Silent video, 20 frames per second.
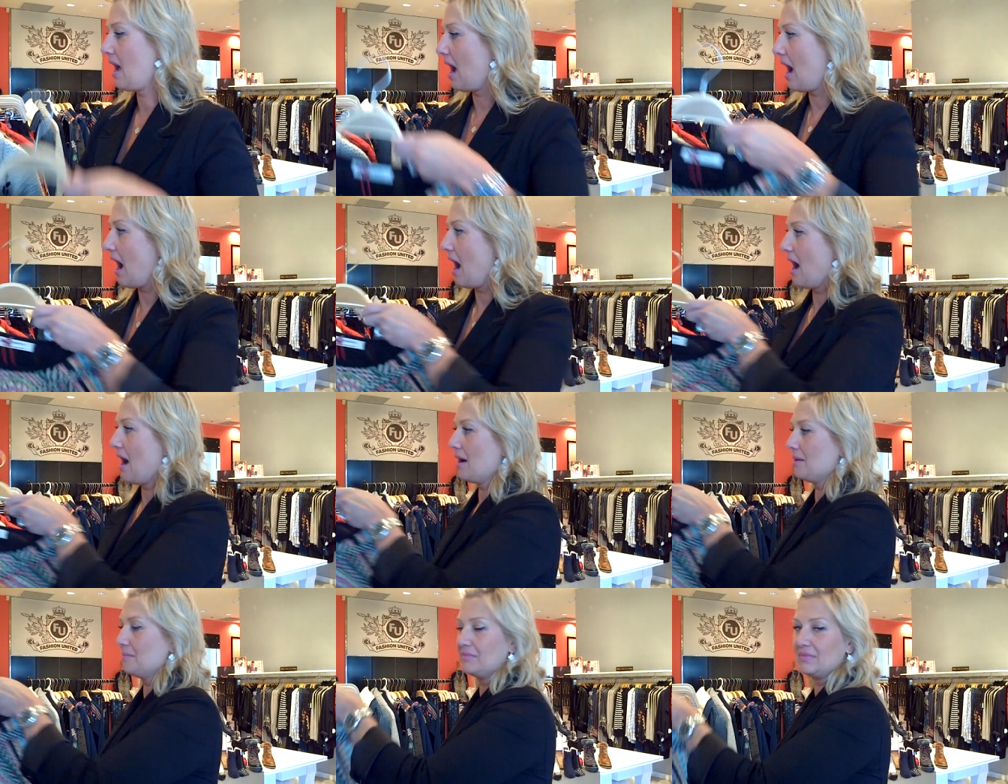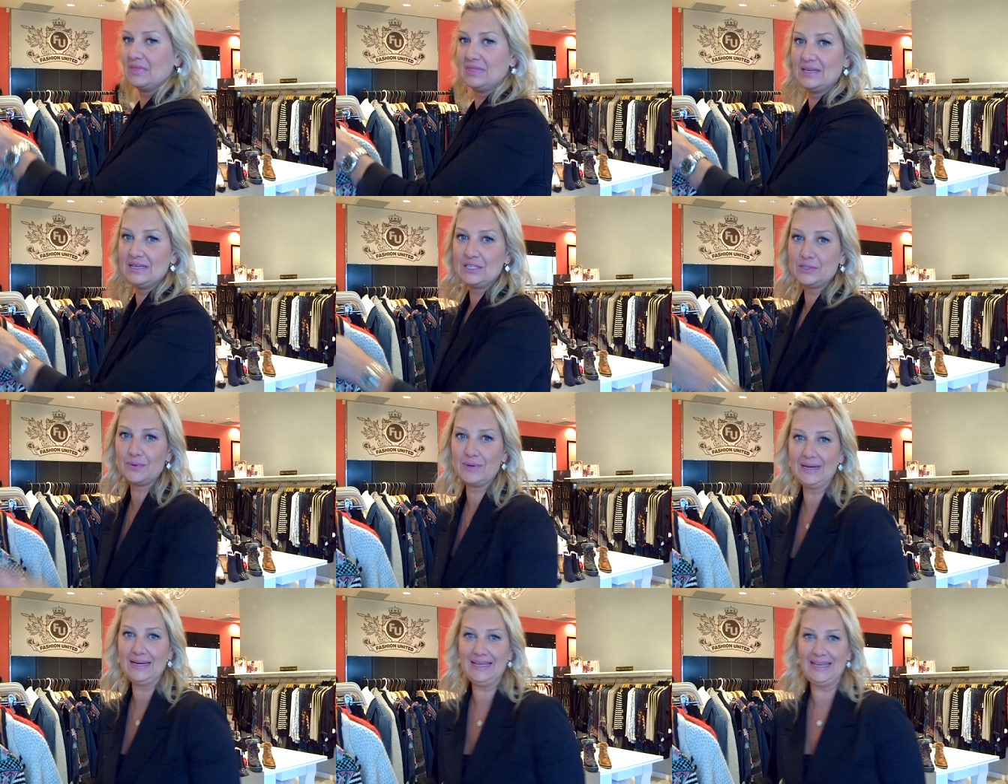Um,
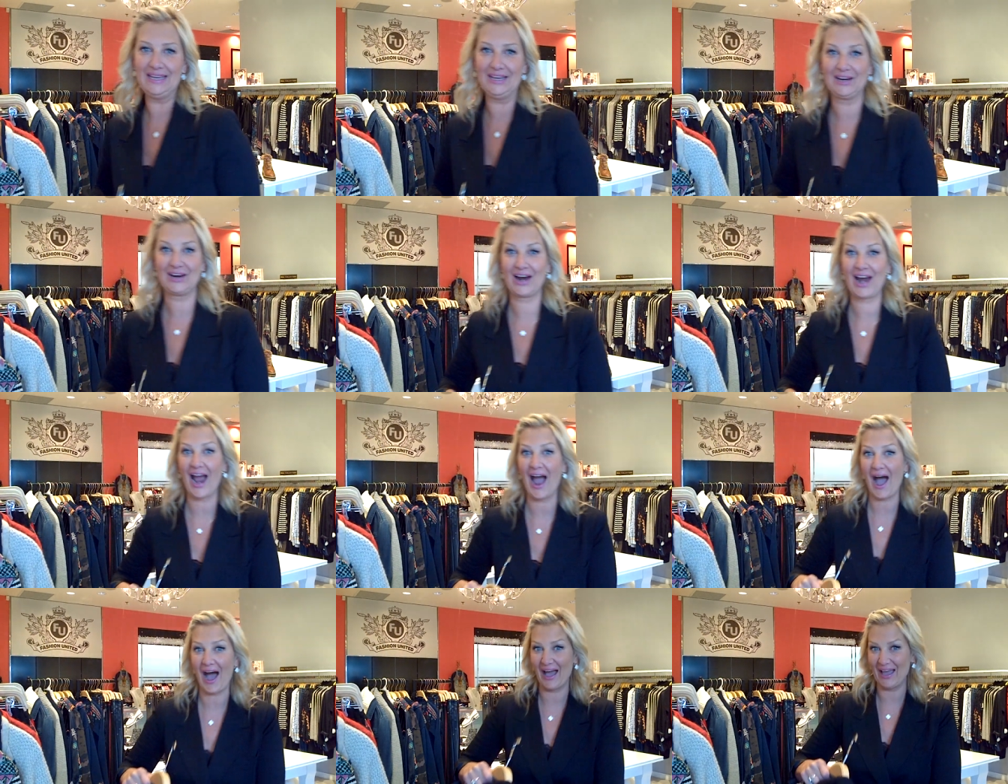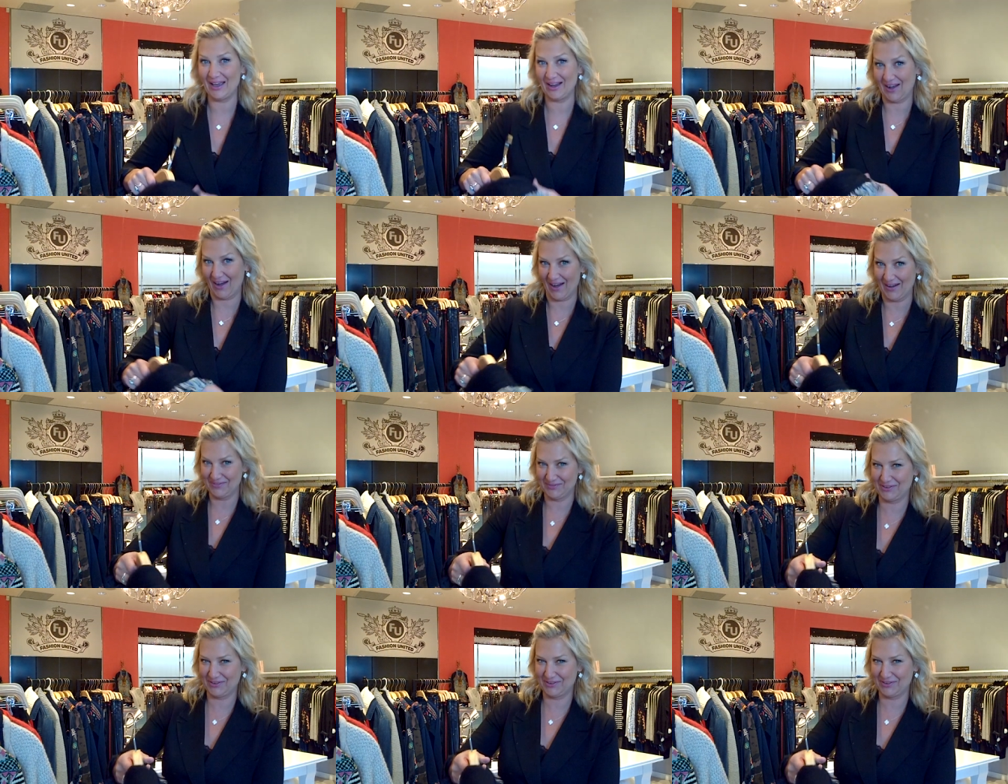this one here I got